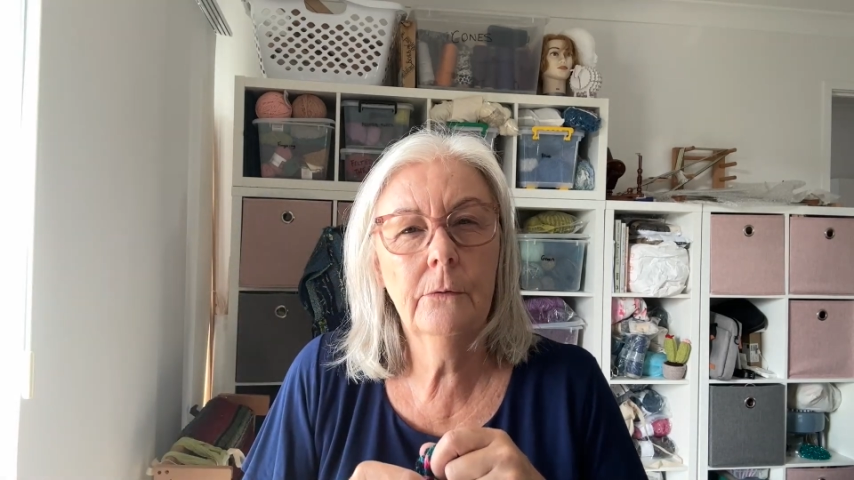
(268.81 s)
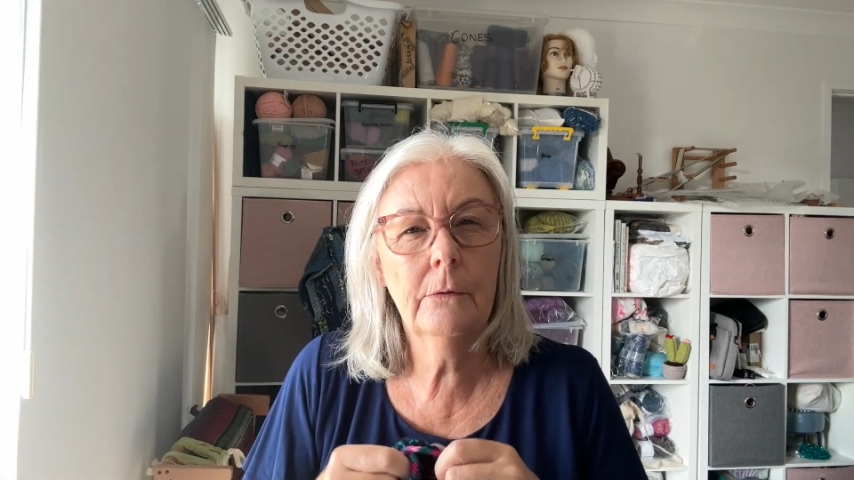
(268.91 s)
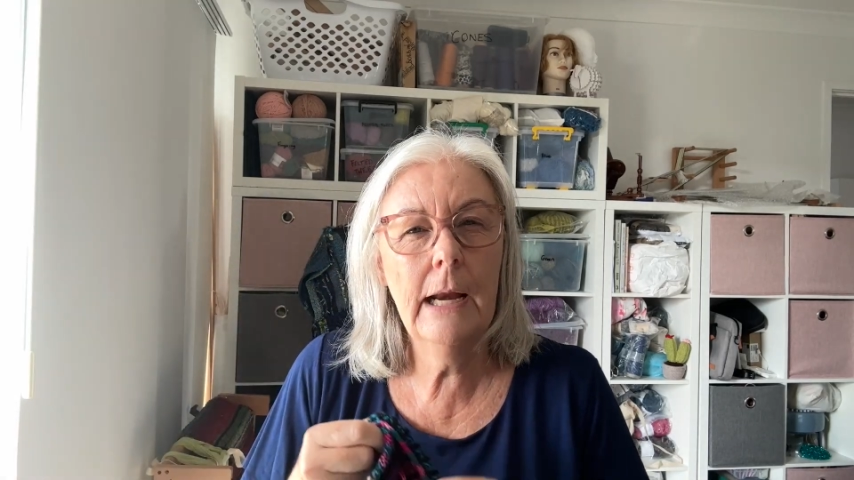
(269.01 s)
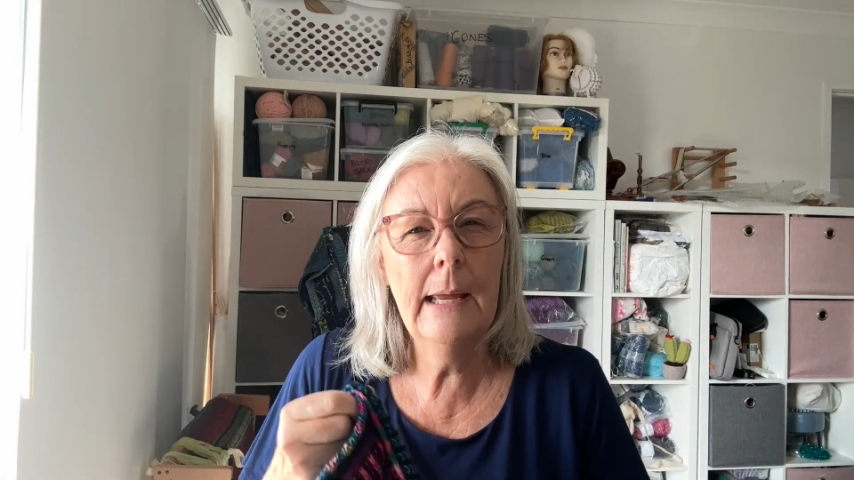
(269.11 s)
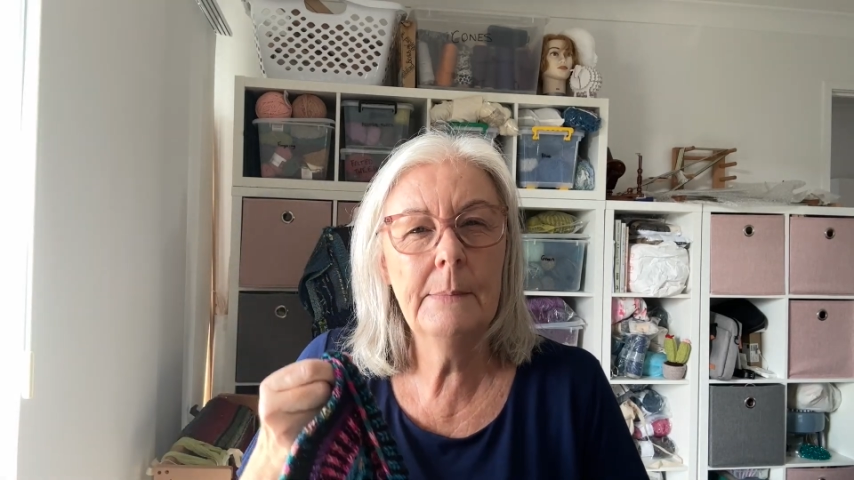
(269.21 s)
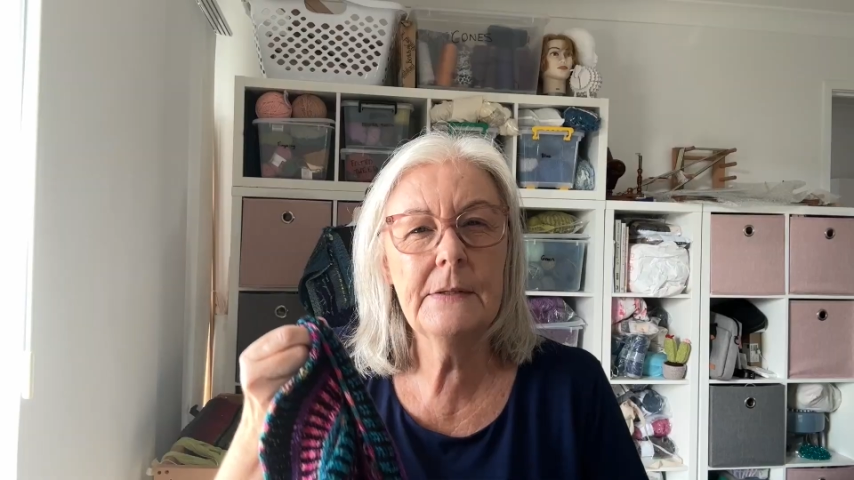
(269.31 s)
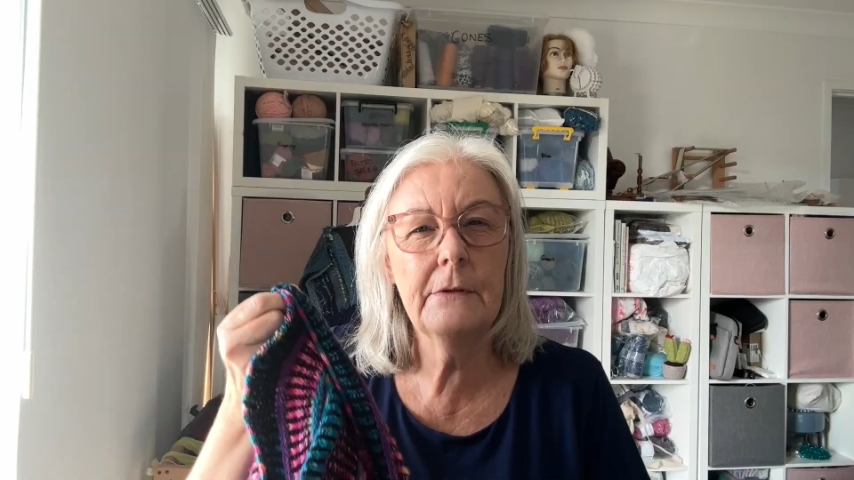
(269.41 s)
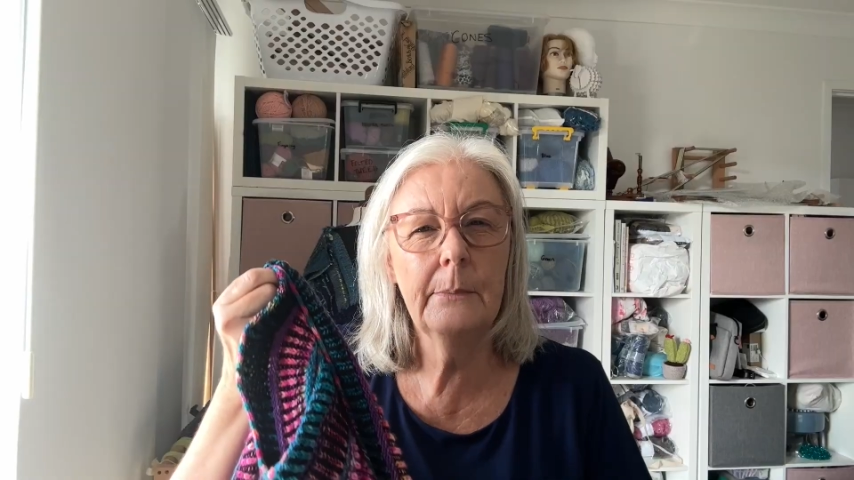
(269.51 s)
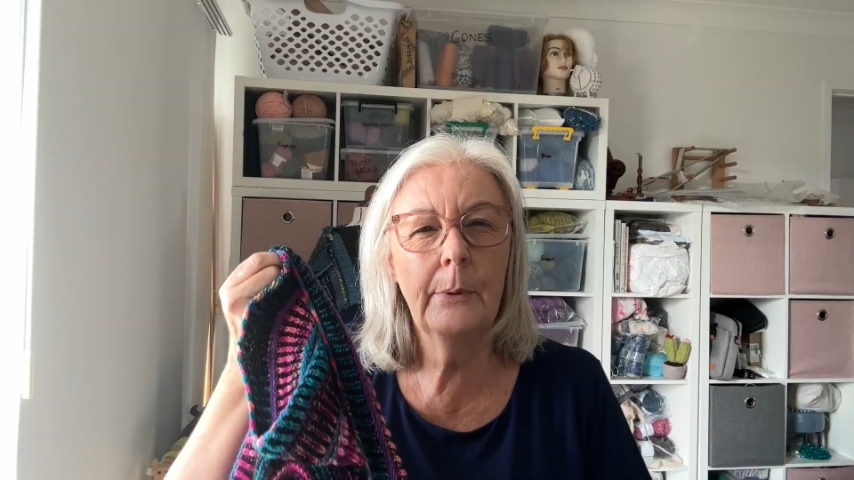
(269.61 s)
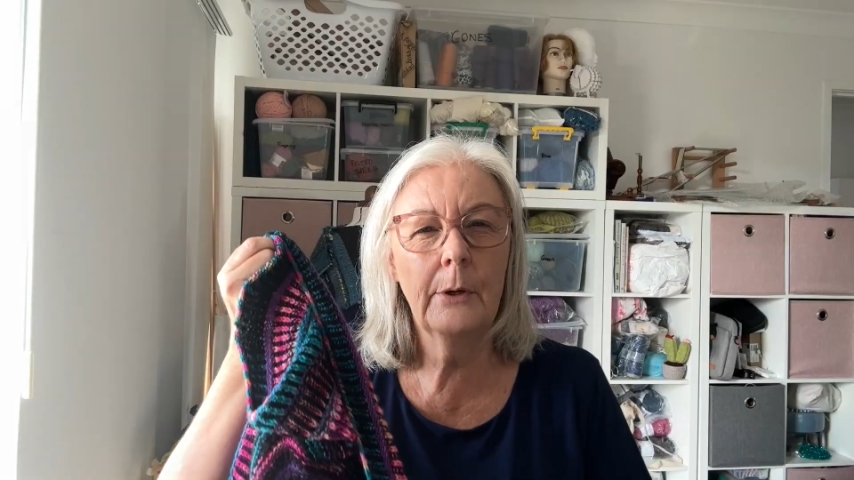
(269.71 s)
grams for
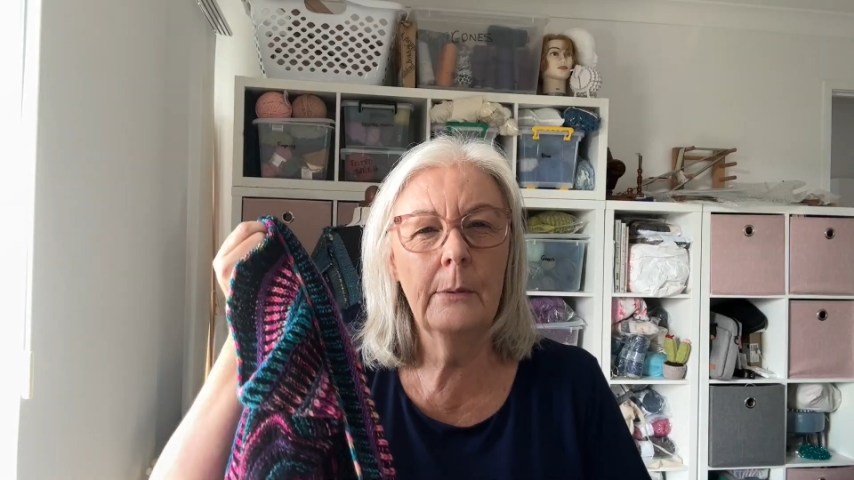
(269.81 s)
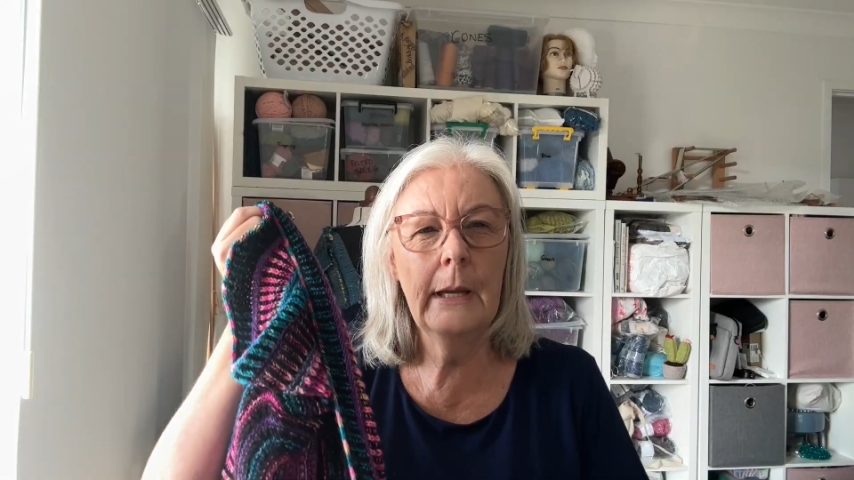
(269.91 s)
the bottom,